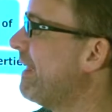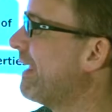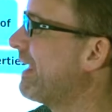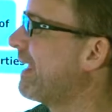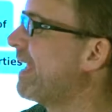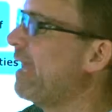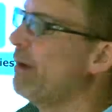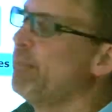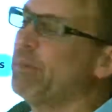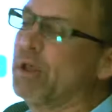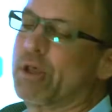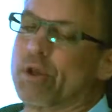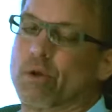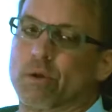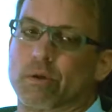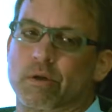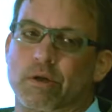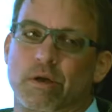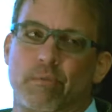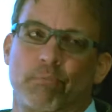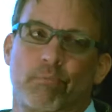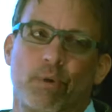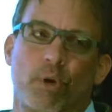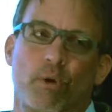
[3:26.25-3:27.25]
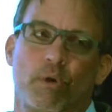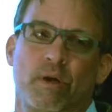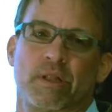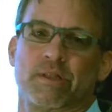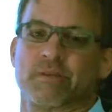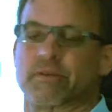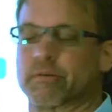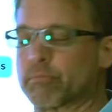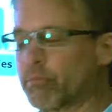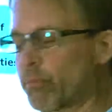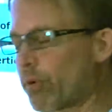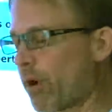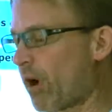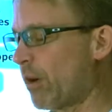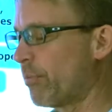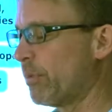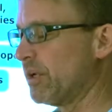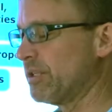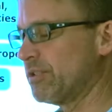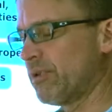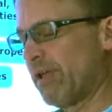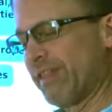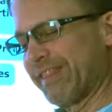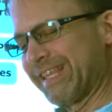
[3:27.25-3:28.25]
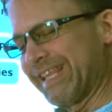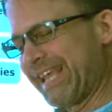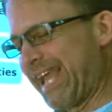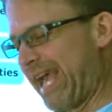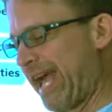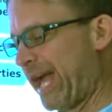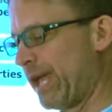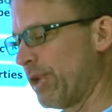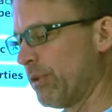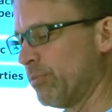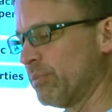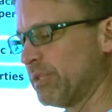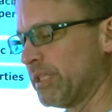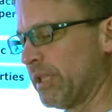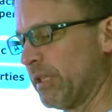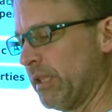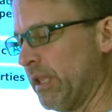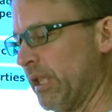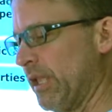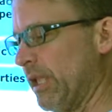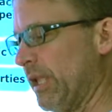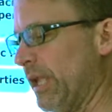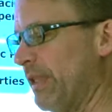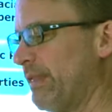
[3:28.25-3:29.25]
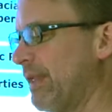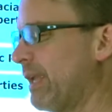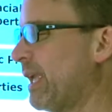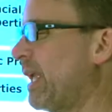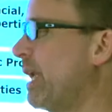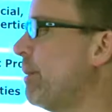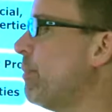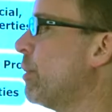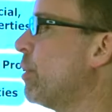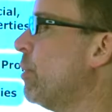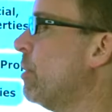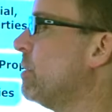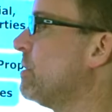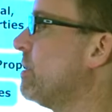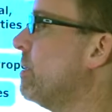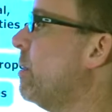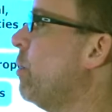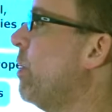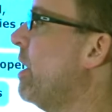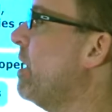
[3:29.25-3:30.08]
the chemical components and properties, all the atoms and the chemicals and the